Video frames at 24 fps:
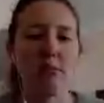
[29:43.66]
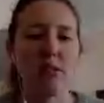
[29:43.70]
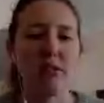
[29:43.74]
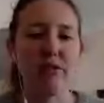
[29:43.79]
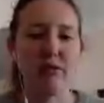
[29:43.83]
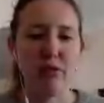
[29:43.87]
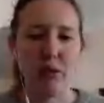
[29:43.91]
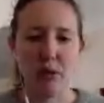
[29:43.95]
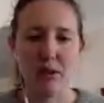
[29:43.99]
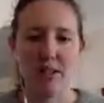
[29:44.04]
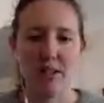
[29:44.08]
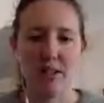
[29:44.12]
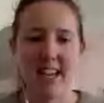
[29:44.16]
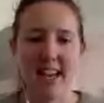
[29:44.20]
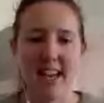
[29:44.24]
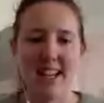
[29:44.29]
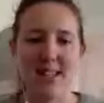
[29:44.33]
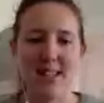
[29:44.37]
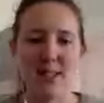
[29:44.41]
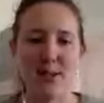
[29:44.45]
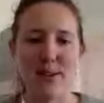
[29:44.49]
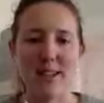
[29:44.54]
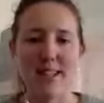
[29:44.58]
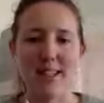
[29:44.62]
move forward to
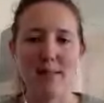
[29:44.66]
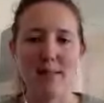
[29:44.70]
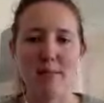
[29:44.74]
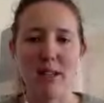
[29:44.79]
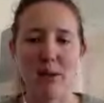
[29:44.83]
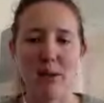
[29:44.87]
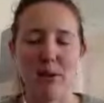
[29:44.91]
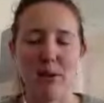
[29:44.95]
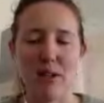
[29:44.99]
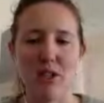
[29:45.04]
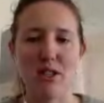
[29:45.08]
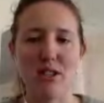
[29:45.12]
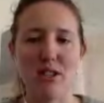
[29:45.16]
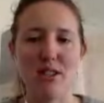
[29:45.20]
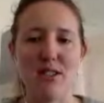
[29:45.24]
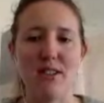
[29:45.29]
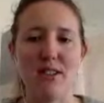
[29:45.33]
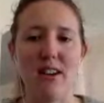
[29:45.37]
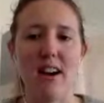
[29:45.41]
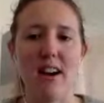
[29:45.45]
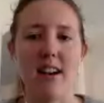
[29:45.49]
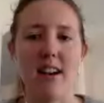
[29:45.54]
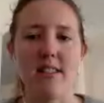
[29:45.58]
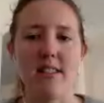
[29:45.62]
answering some of the questions you
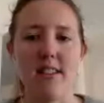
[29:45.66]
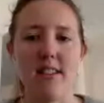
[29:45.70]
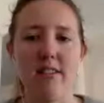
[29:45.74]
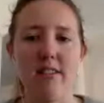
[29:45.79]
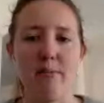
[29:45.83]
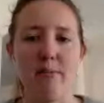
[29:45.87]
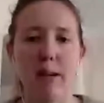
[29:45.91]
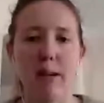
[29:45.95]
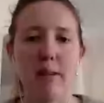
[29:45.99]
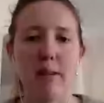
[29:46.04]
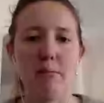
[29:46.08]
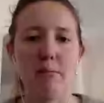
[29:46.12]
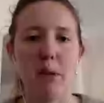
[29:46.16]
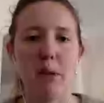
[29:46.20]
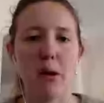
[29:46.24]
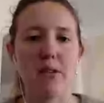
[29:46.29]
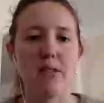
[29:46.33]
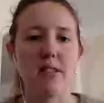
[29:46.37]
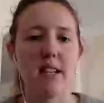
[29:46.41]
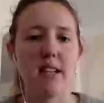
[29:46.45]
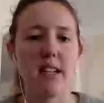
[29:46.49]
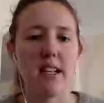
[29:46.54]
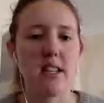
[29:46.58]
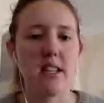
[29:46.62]
guys have been
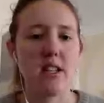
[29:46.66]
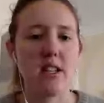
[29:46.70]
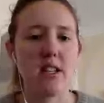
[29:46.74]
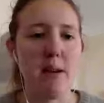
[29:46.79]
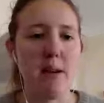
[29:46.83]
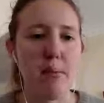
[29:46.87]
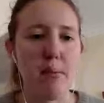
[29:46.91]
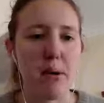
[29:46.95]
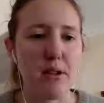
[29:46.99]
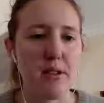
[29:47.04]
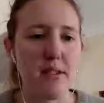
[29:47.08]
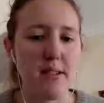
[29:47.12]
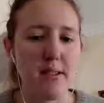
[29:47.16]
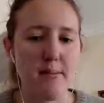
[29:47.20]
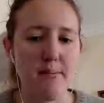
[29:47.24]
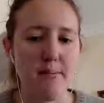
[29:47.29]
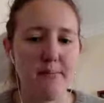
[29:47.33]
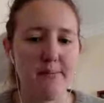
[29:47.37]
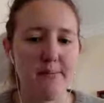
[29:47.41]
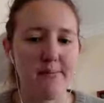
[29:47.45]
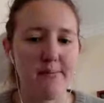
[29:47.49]
posting in the chat box.